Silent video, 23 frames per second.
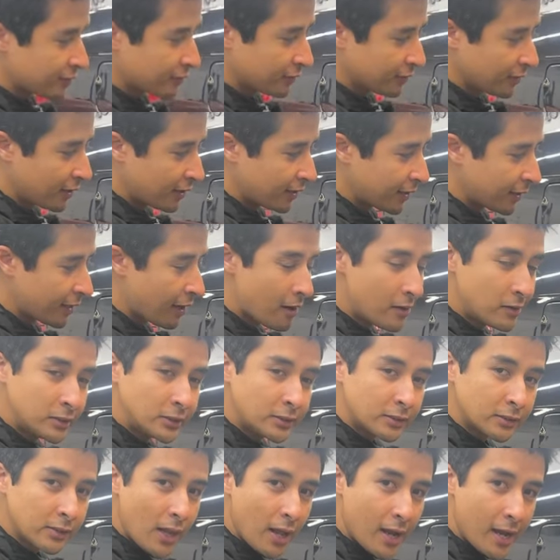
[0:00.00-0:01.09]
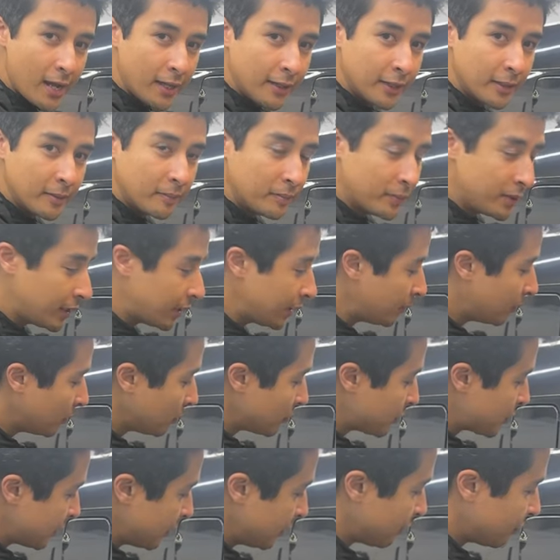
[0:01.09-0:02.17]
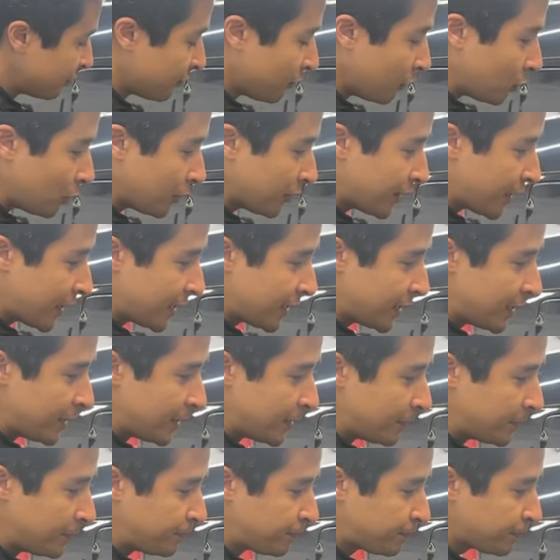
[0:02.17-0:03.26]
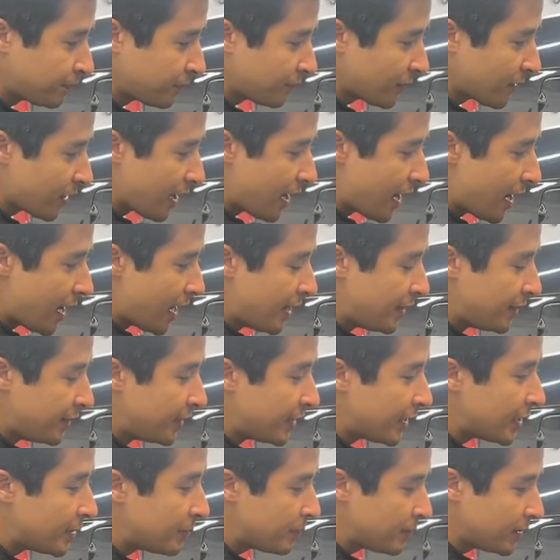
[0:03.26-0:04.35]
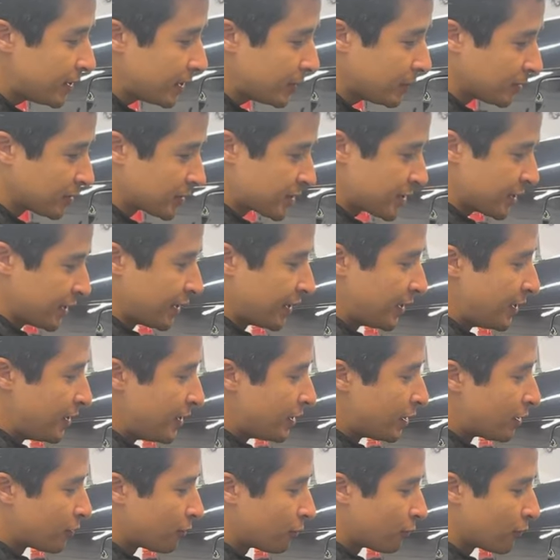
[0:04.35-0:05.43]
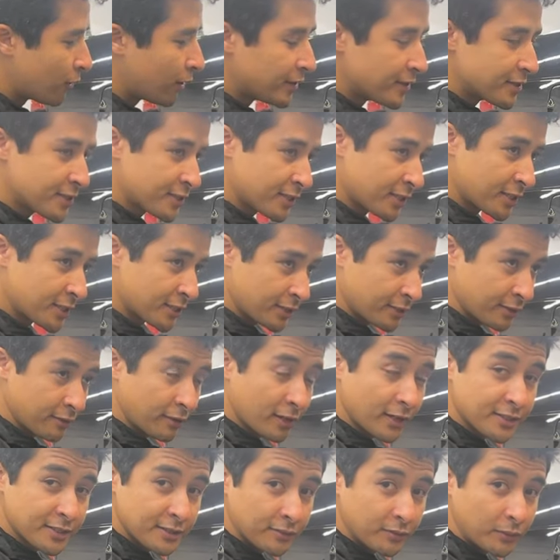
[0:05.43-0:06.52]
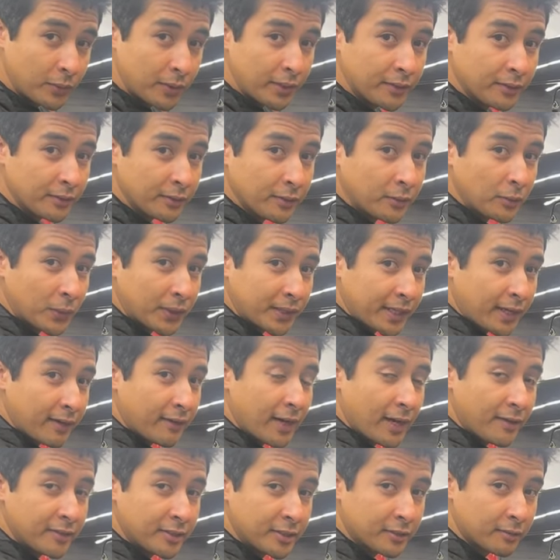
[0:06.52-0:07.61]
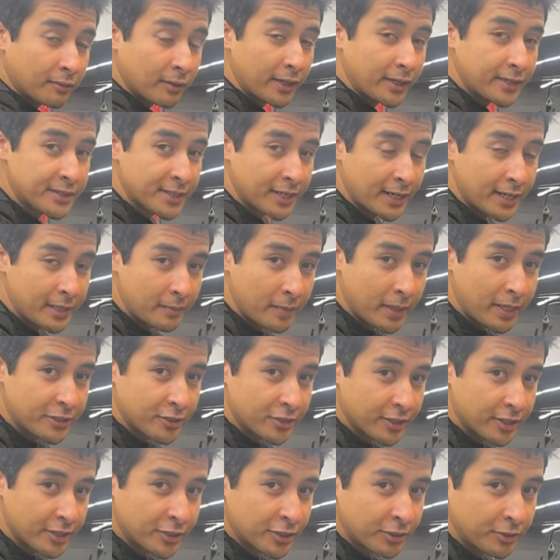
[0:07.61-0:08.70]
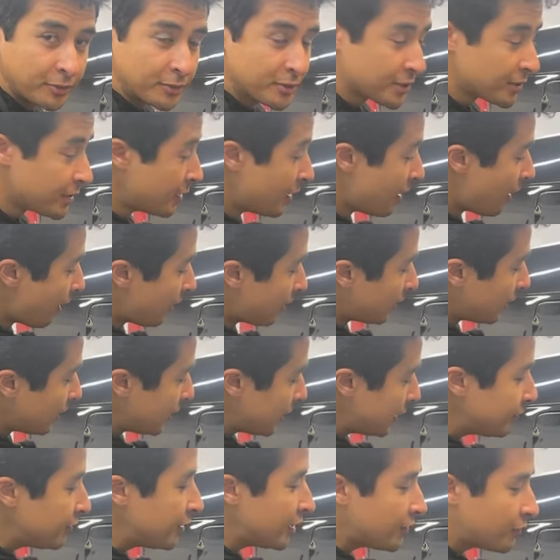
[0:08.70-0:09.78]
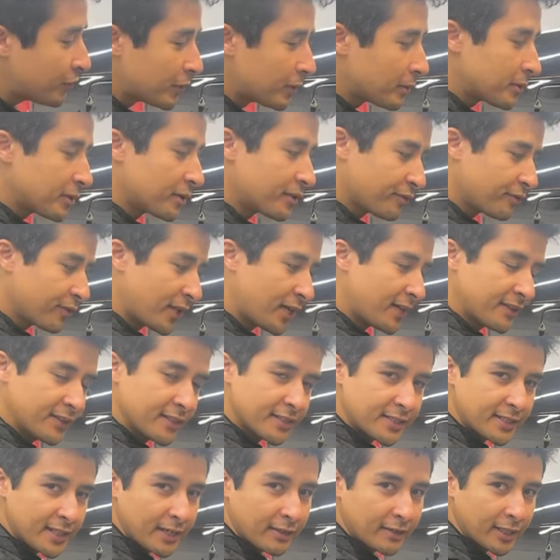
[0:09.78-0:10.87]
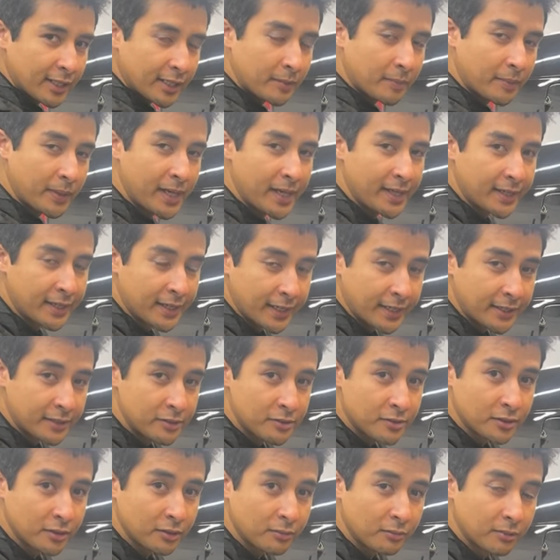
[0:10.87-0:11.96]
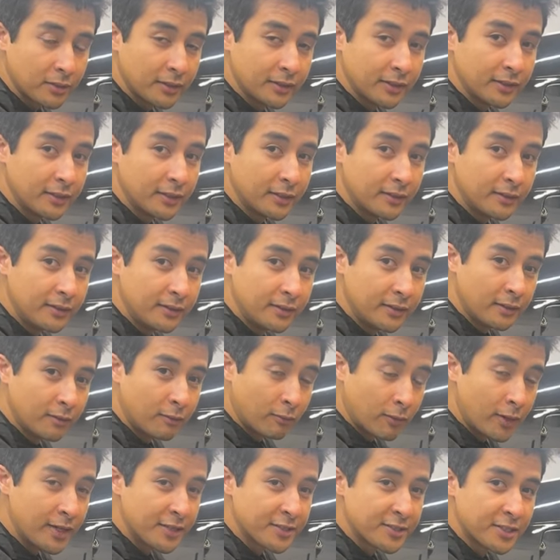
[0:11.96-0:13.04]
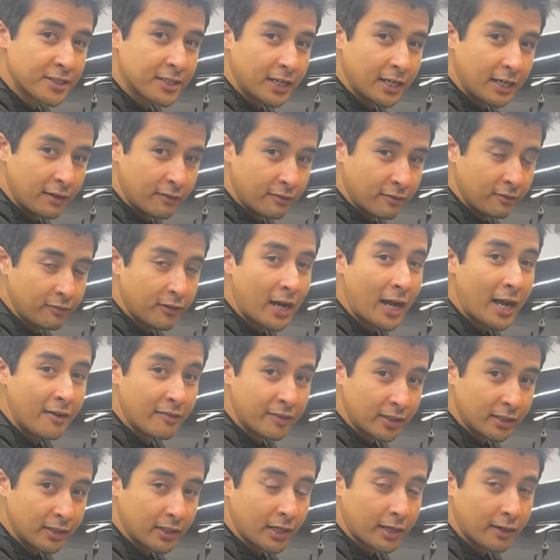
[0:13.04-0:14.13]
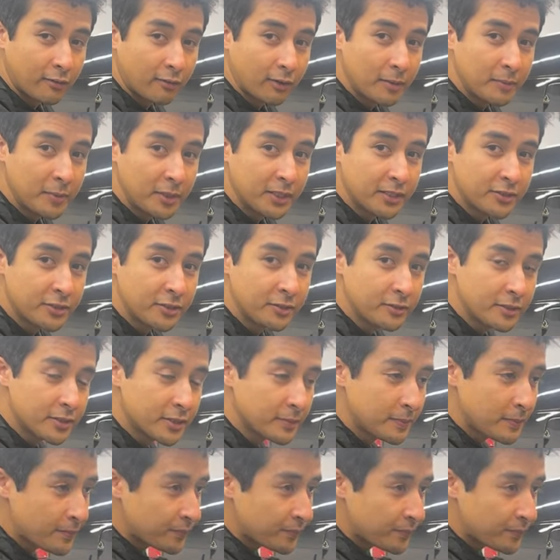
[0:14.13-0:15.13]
liner, and then be able to fold that in and then be able to run such an aggressive wheel without having to run into any major issues. Even if we were to flatten this down like a pancake, you still run the, the risk of having a lot of rubbing issues.